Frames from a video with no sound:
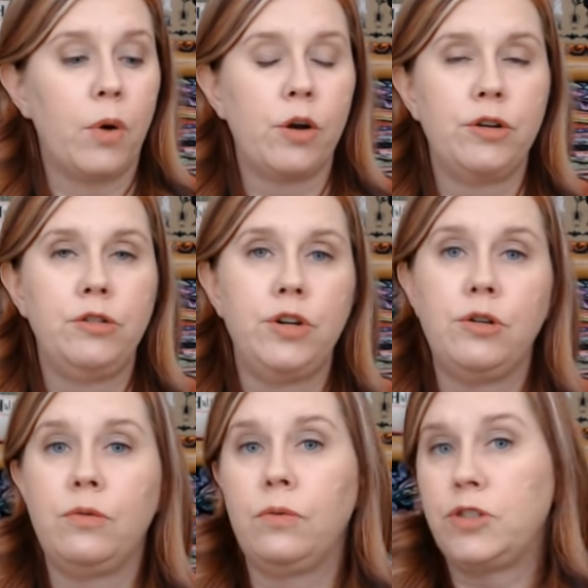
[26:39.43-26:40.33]
where you
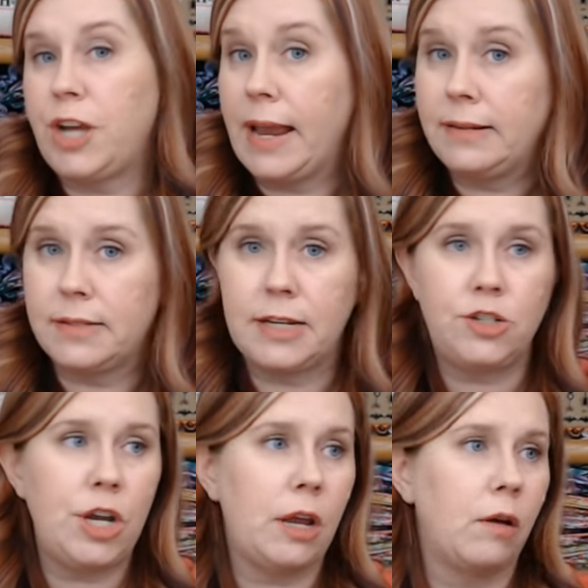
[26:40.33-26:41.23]
do chain
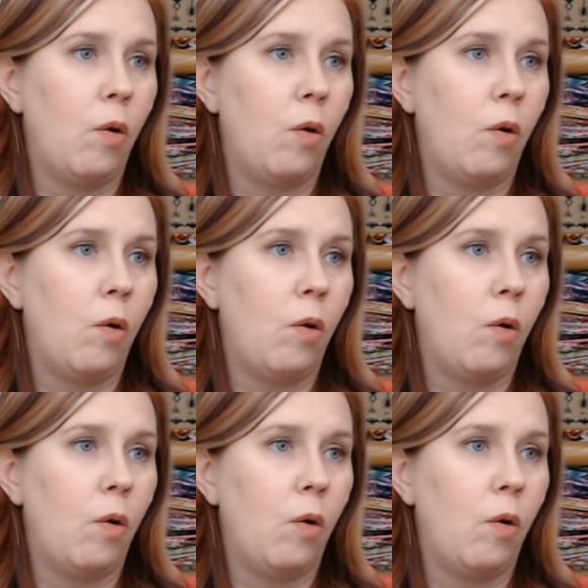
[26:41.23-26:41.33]
stitching